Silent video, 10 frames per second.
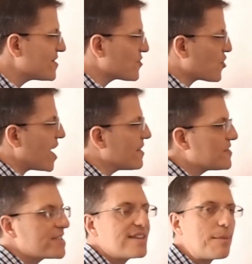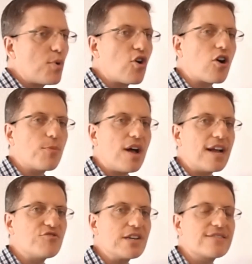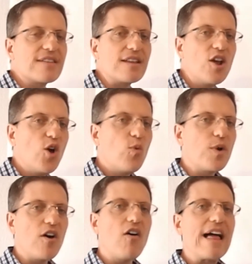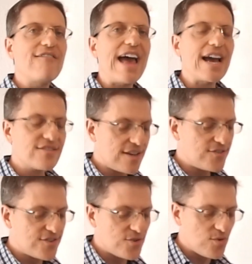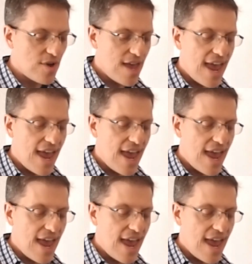These are kind of staple carbohydrates that we all have access to.